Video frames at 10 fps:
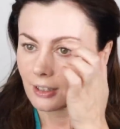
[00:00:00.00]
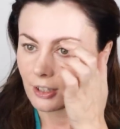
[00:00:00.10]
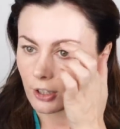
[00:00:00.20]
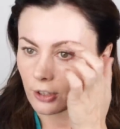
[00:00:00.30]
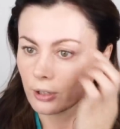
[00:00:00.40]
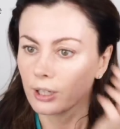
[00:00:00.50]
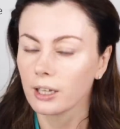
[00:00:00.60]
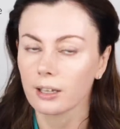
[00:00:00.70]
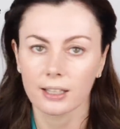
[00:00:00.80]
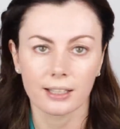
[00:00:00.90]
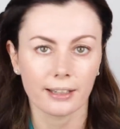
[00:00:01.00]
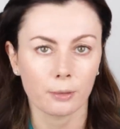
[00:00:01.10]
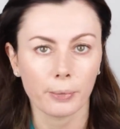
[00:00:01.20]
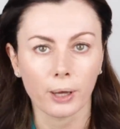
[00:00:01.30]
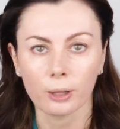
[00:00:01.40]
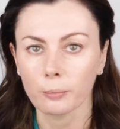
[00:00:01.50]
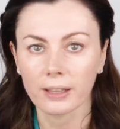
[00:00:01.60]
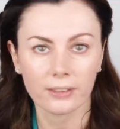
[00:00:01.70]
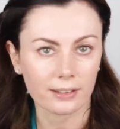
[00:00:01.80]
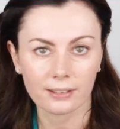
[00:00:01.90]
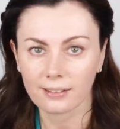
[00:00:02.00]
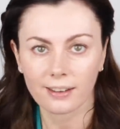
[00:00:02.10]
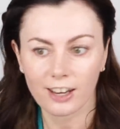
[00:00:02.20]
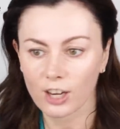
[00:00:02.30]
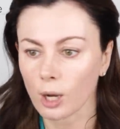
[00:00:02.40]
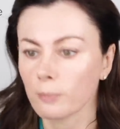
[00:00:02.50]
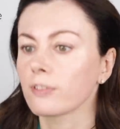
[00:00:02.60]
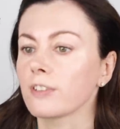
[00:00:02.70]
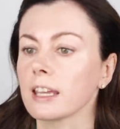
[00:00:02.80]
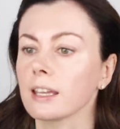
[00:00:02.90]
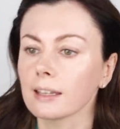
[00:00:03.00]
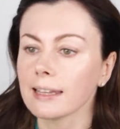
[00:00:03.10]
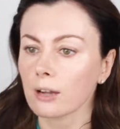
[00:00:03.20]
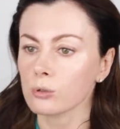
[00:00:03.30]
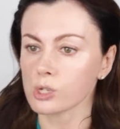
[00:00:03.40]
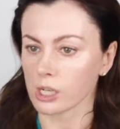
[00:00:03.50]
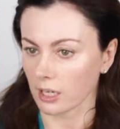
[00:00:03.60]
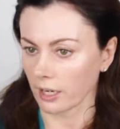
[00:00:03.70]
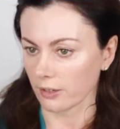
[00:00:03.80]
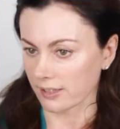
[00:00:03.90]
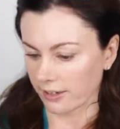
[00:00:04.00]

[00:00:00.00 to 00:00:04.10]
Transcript: you know, lip balm, and then comfy, loungy clothes.